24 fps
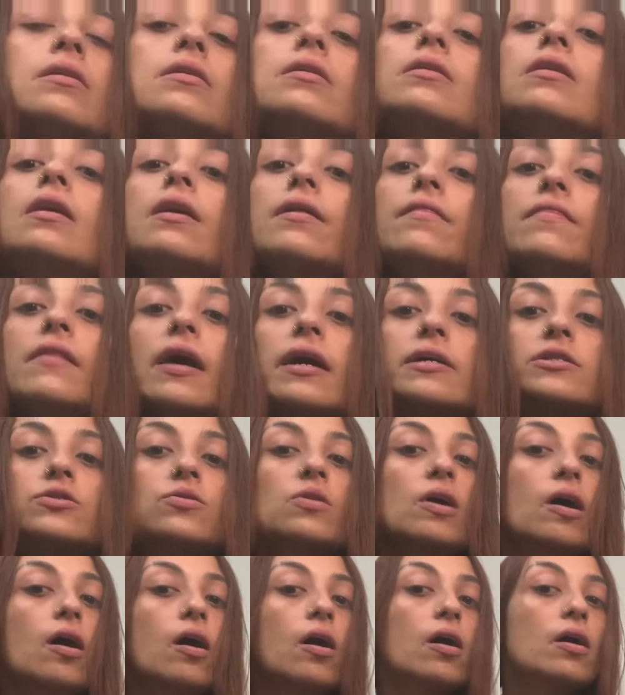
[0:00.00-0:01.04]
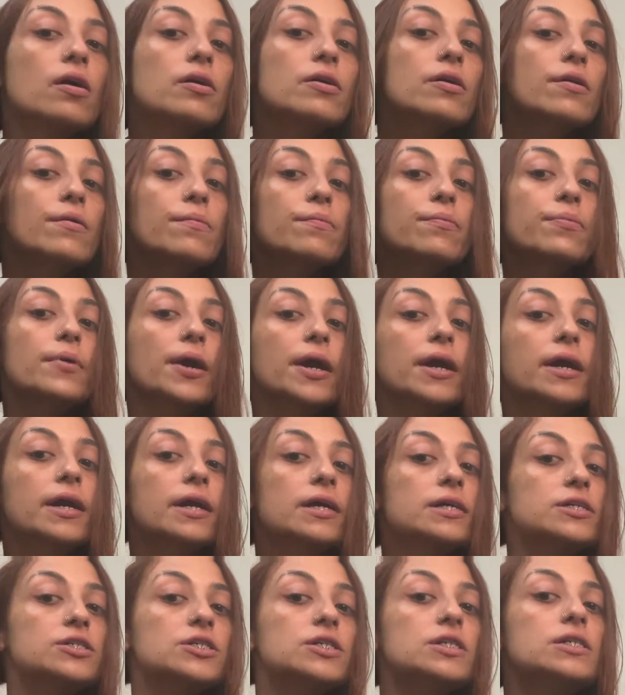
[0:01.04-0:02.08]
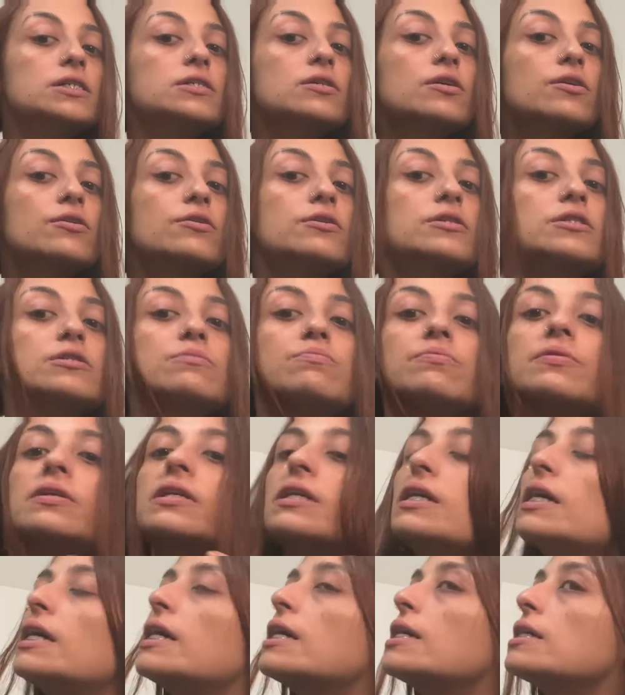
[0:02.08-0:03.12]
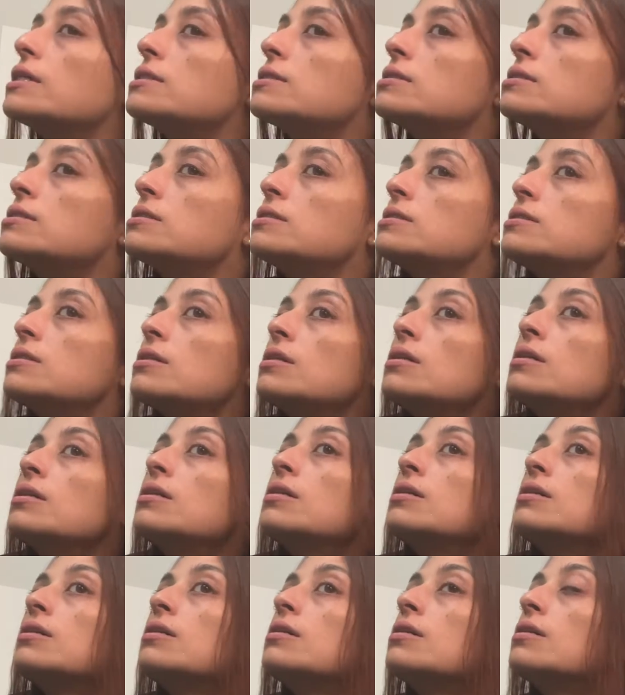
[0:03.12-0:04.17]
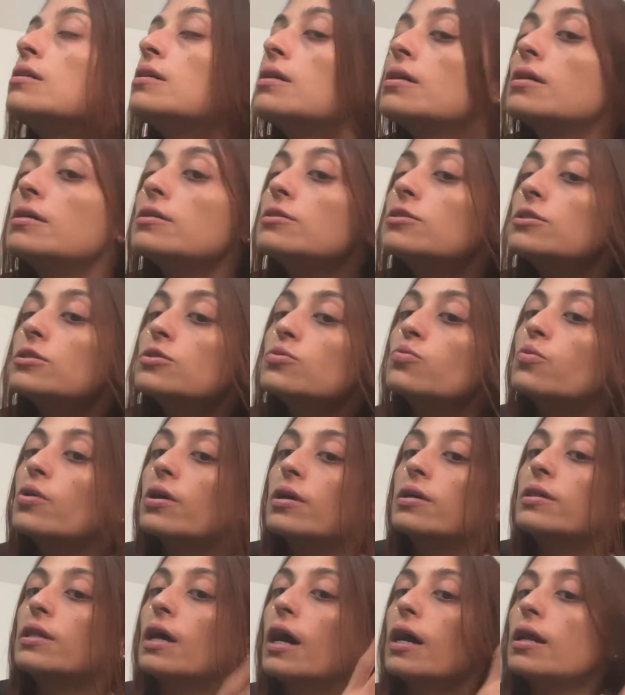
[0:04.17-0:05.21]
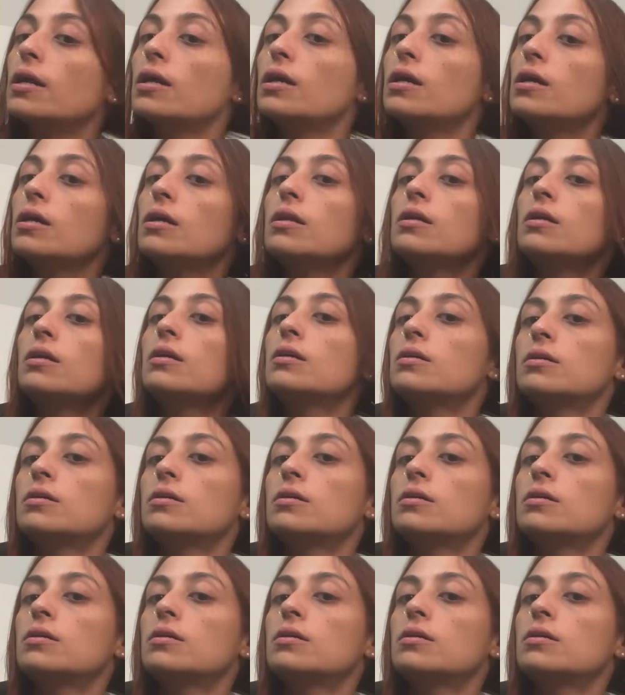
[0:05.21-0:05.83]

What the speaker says: And that's where all your breakage is, all your split ends. And just work that in.